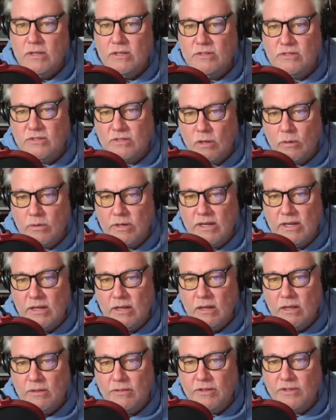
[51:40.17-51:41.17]

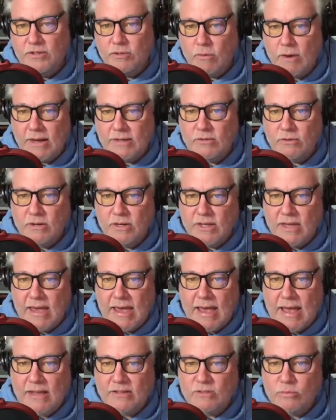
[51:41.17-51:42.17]
Sony, the director and
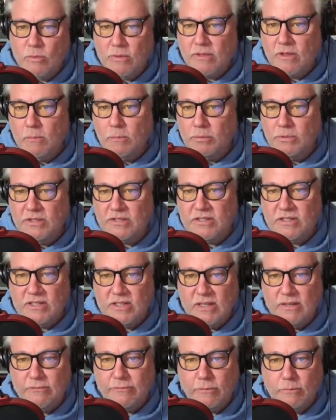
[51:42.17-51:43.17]
cast, with
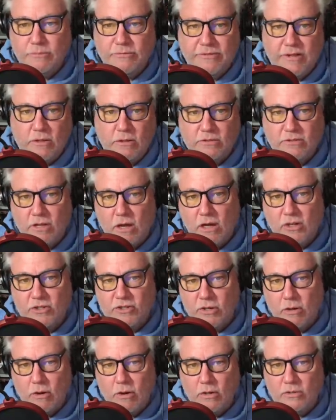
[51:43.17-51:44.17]
complicity from fellow talk
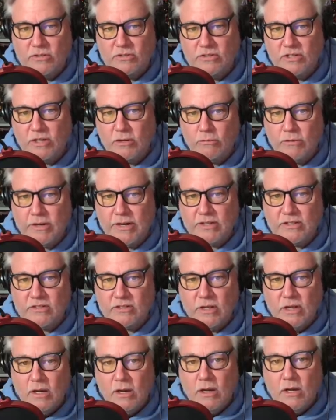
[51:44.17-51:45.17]
show hosts and
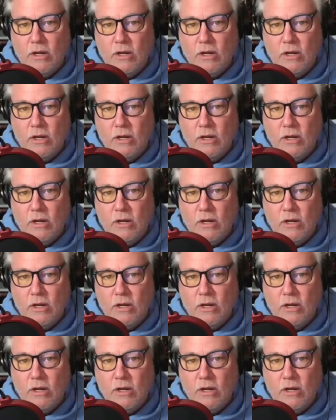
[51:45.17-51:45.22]
critics